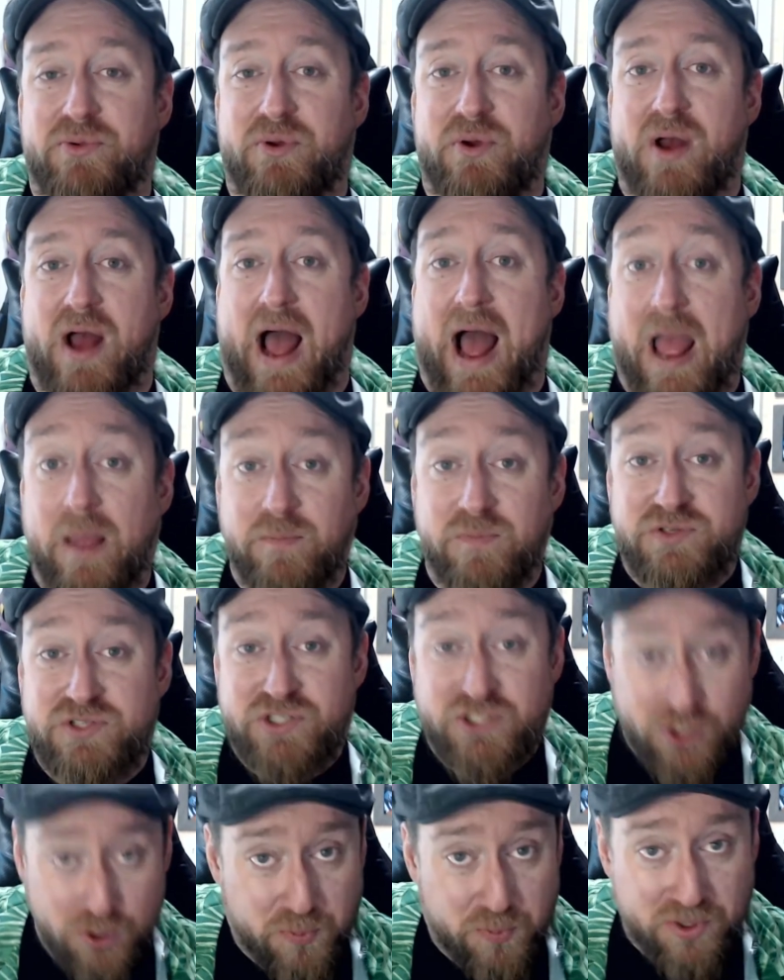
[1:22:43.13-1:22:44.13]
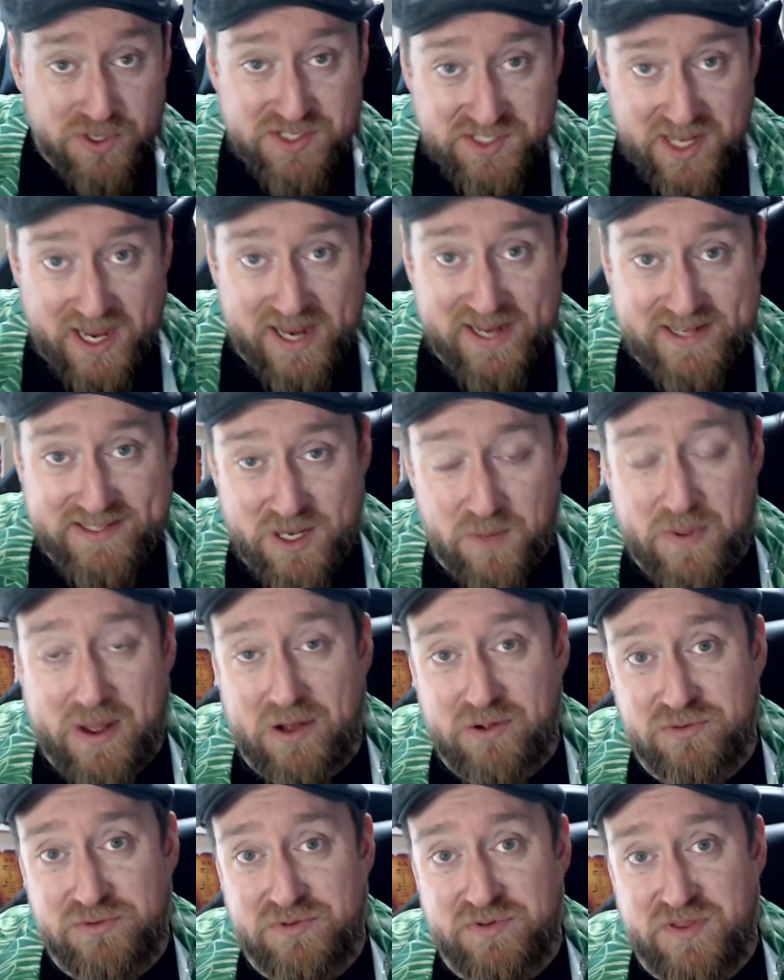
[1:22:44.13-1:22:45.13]
I'm super psyched
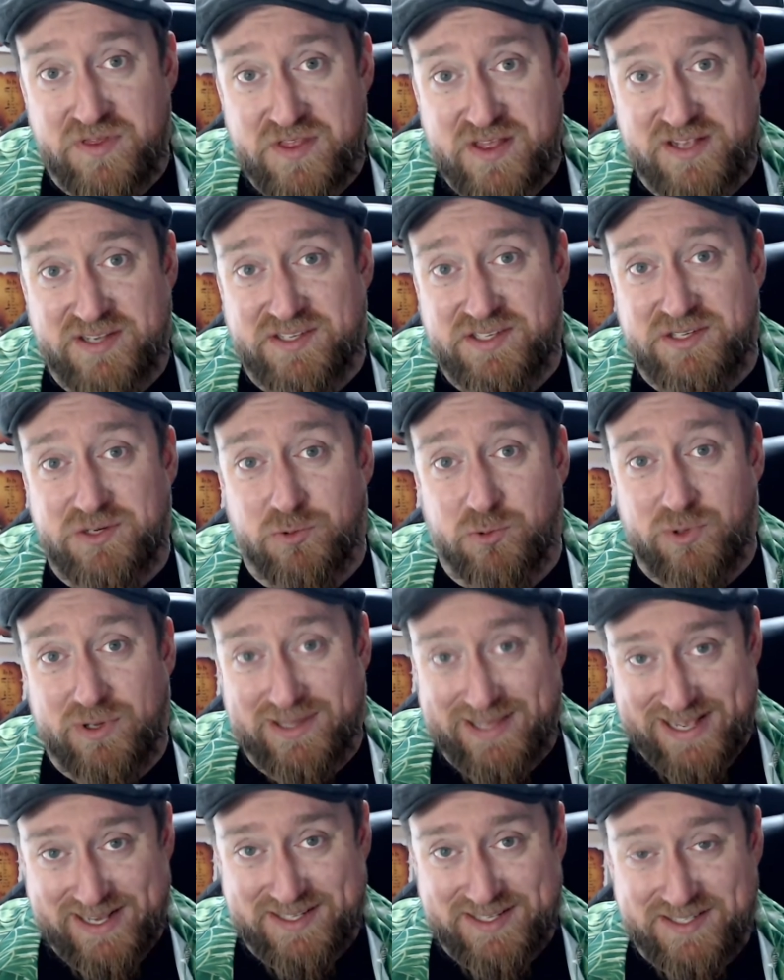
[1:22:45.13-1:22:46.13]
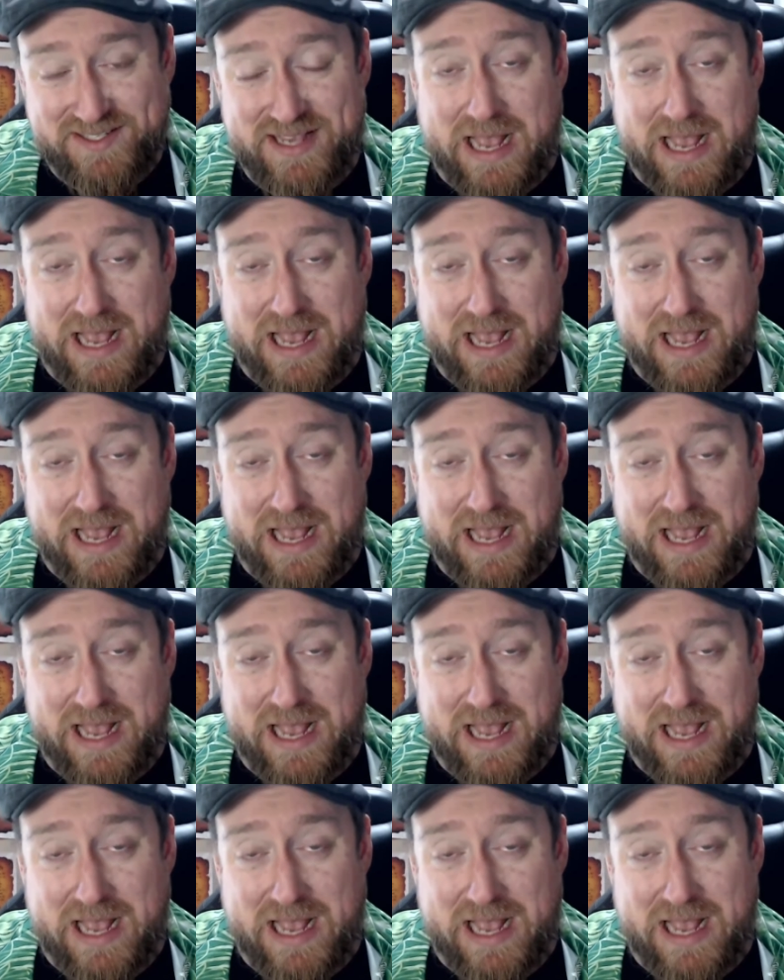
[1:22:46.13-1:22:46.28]
about this release.